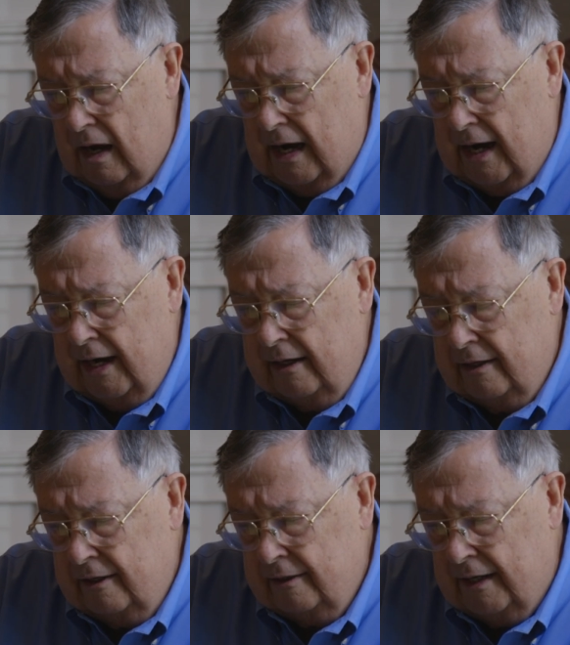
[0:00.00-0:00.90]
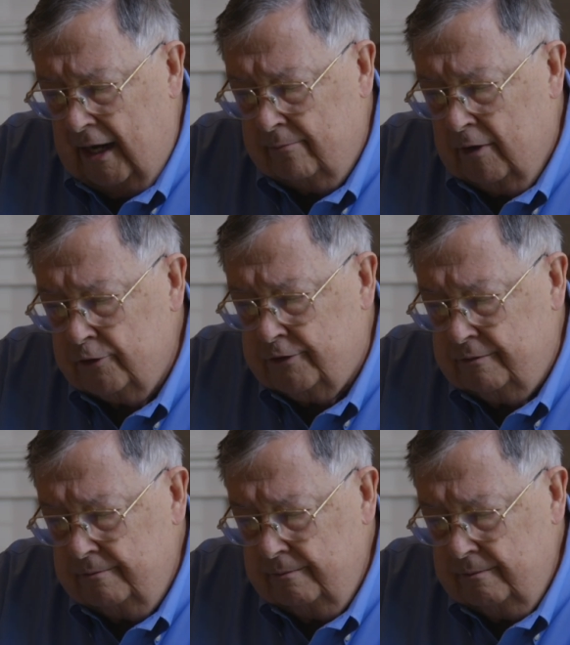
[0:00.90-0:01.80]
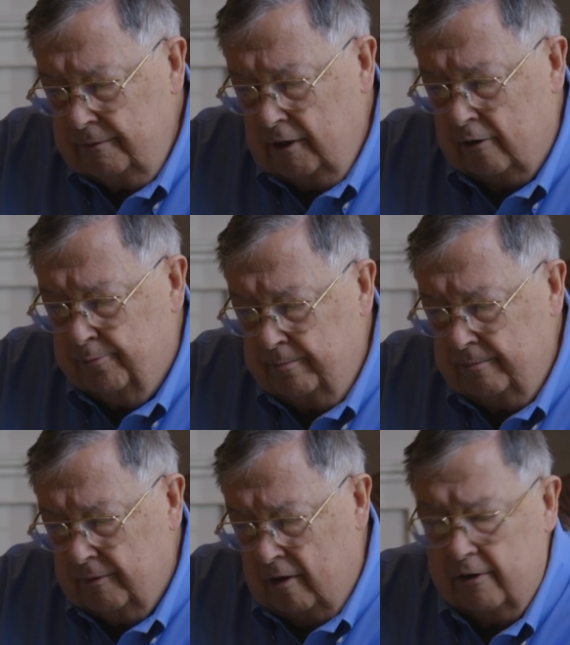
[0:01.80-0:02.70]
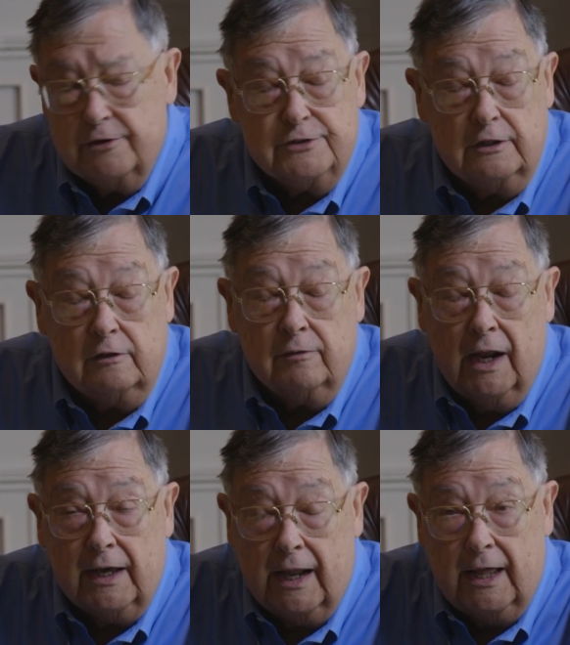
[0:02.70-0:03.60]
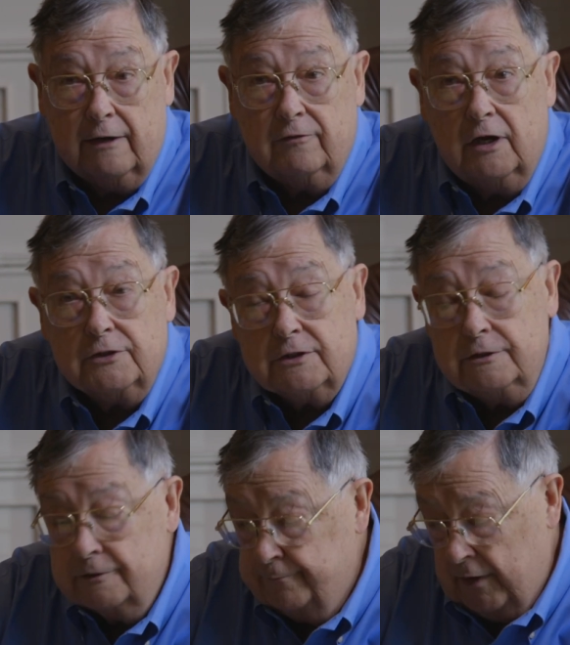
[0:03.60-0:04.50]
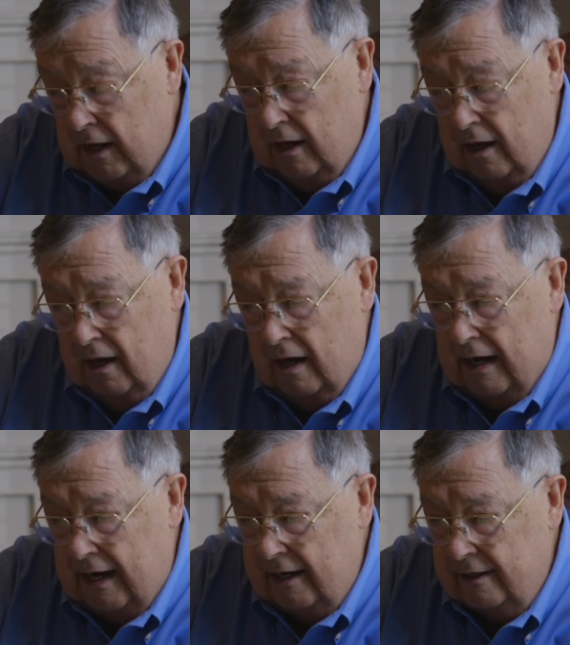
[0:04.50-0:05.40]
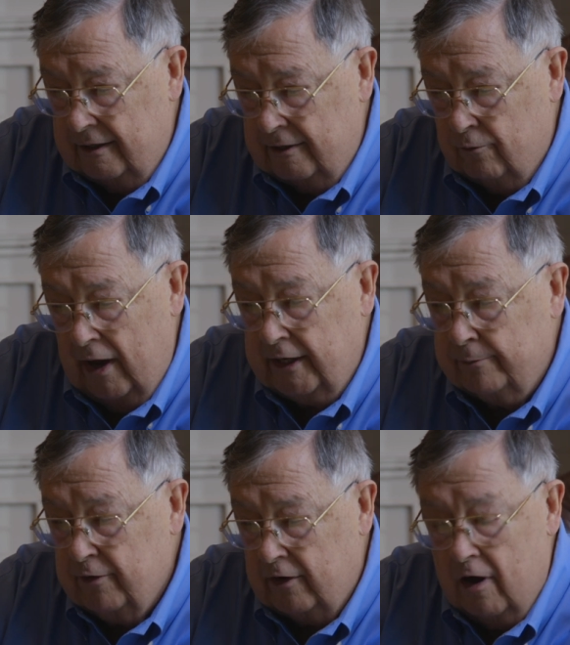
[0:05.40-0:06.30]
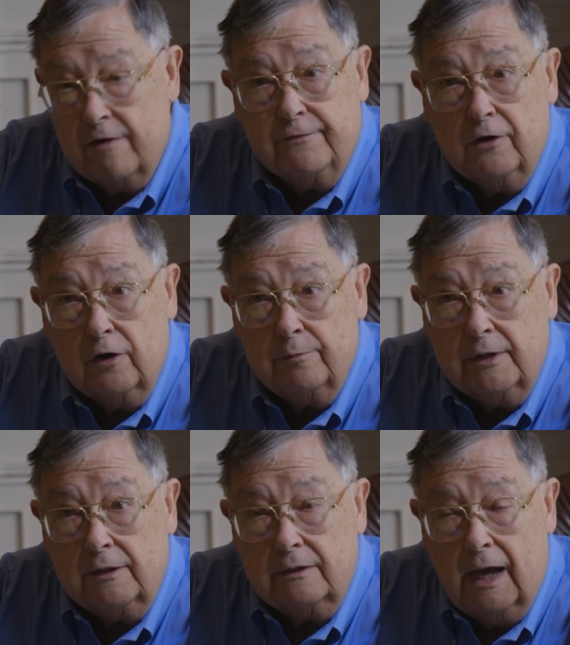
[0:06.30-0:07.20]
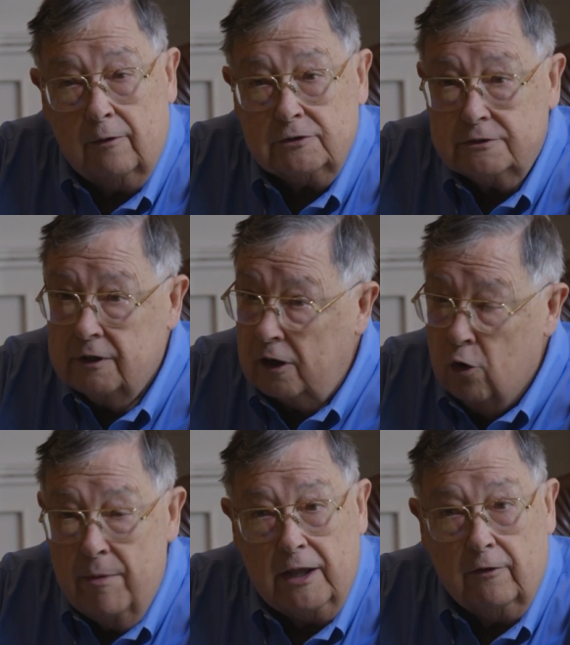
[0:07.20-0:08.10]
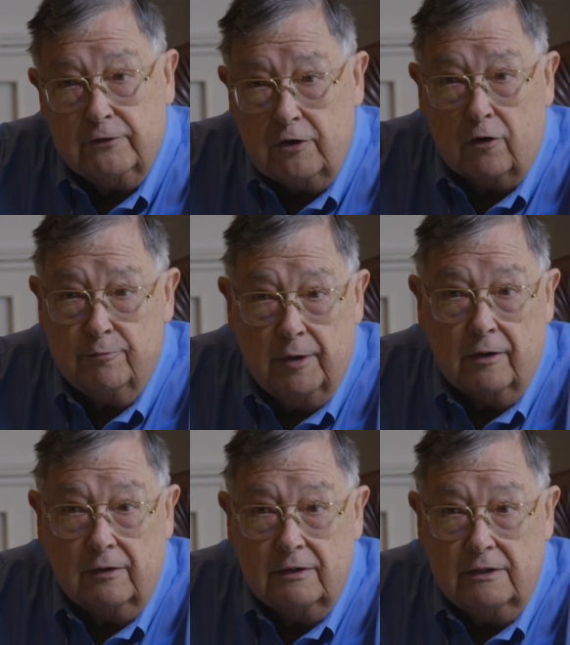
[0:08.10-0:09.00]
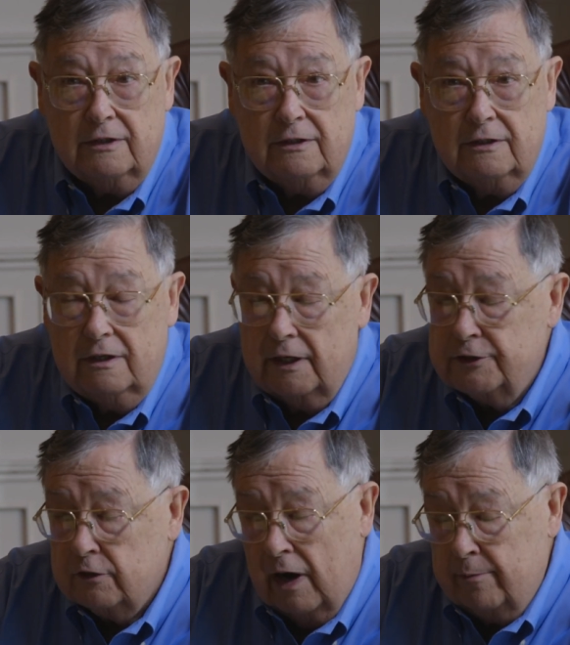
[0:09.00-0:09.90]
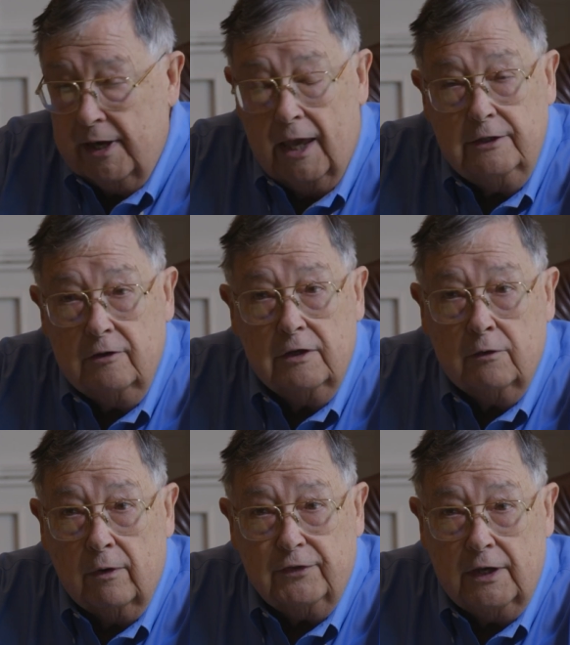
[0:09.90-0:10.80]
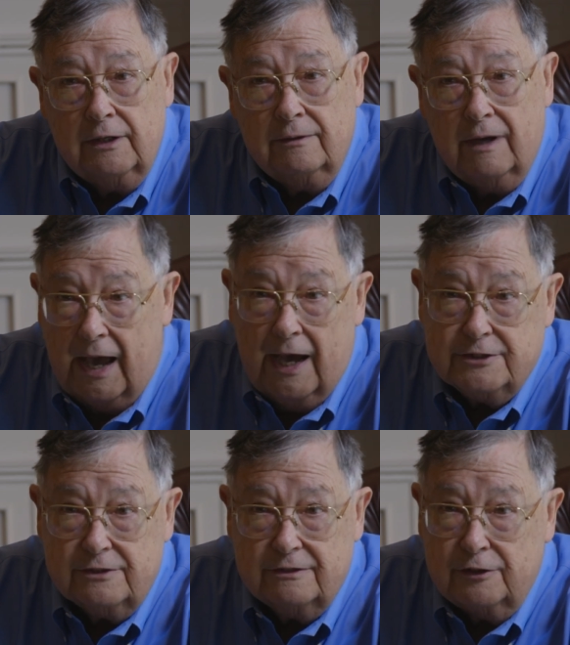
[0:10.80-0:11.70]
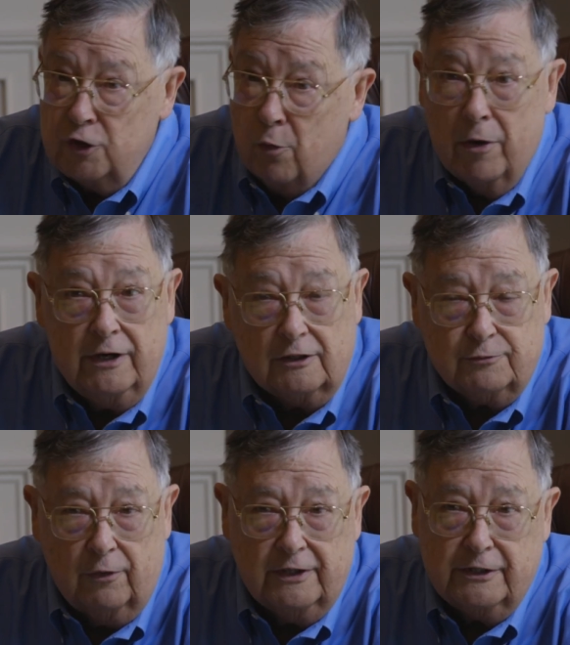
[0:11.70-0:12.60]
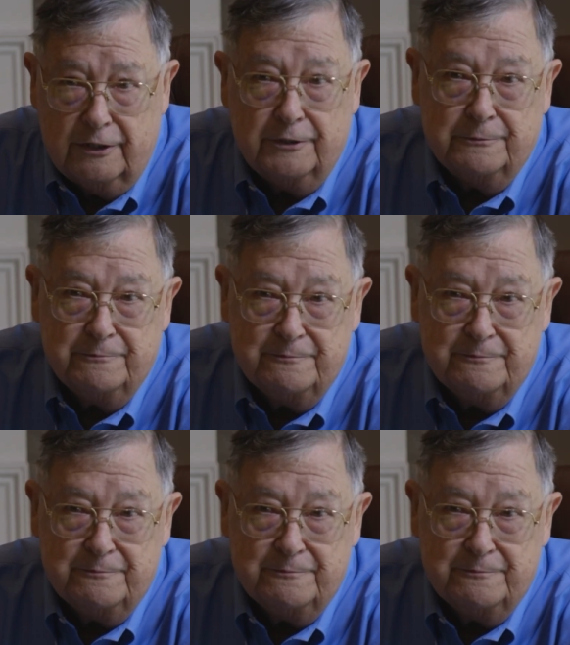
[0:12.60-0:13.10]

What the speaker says: I, like most young lawyers do, when I got out of law school, I wound up with a law firm that I was the low man on the totem pole. And so I began doing what they asked that no one else wanted to do.